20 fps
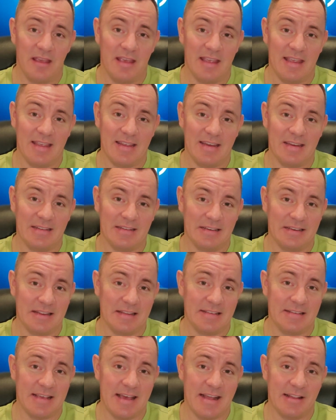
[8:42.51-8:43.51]
and that
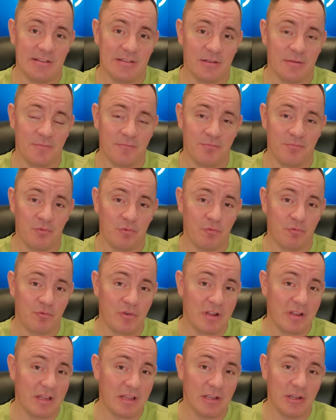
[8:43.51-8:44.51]
he's had some
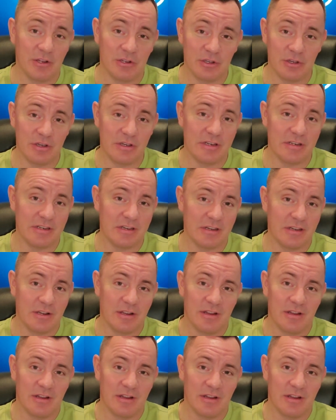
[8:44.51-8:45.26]
really good